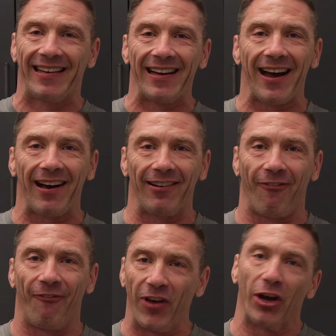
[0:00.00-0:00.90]
did
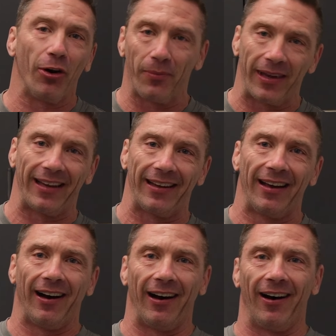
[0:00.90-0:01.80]
not film me
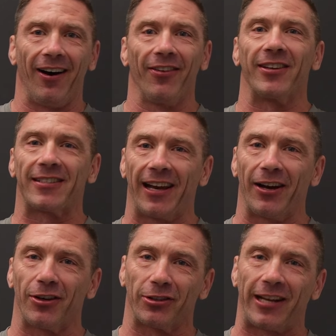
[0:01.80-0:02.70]
on the
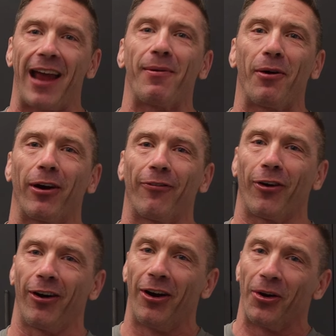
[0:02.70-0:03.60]
scale, so take my word
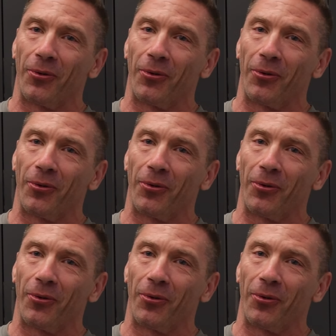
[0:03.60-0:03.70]
for it.